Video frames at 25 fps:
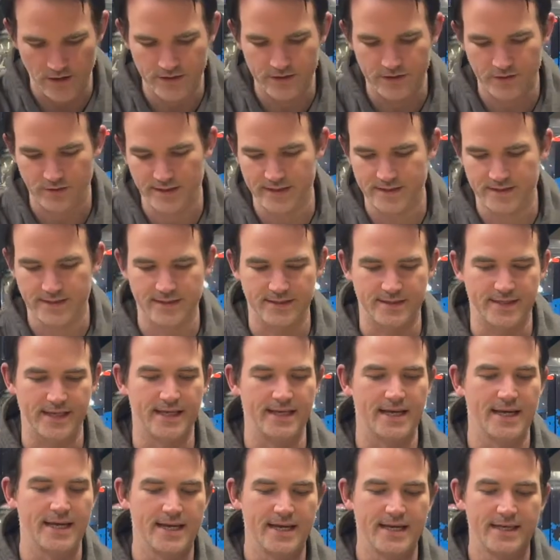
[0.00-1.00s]
So this is
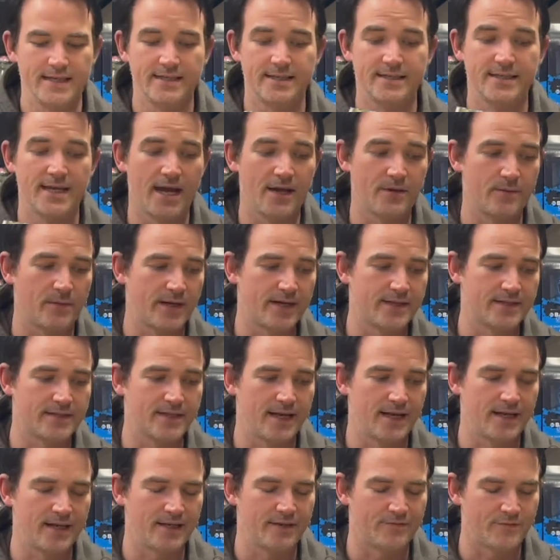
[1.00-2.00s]
the sideways
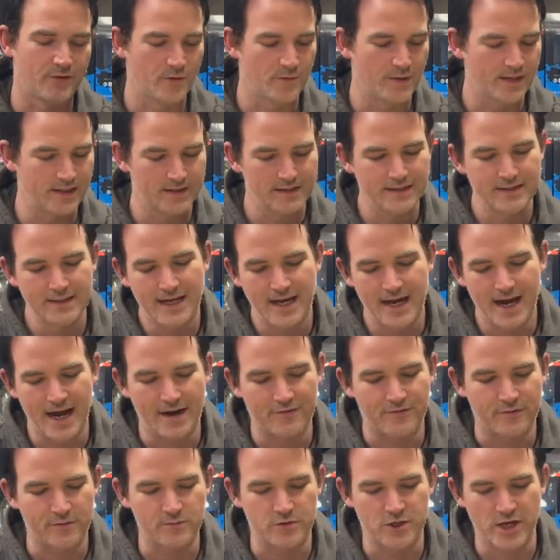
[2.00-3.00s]
title, if you will, uh,
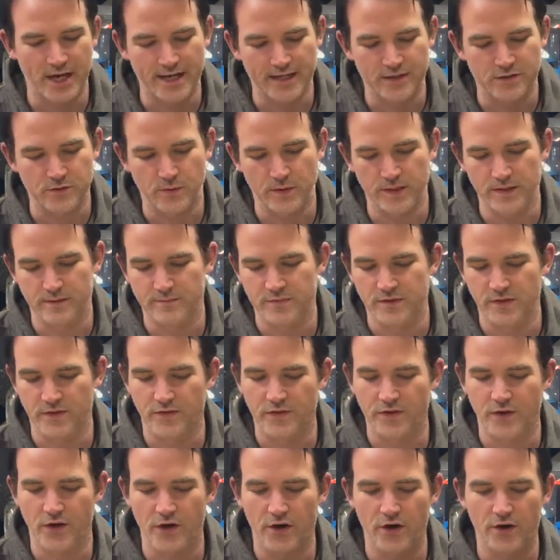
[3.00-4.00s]
from J.H. Williams
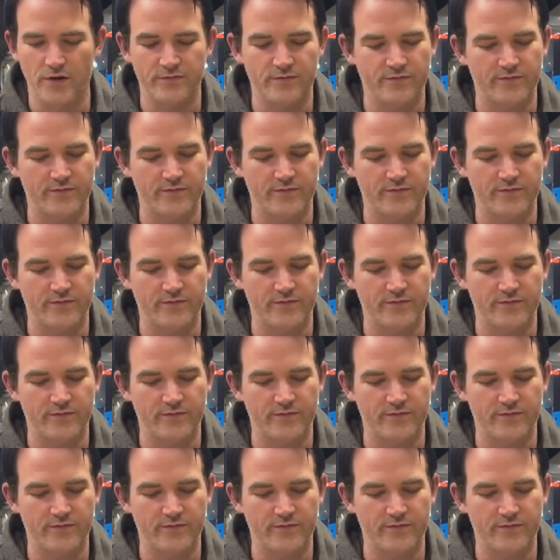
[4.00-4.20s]
III.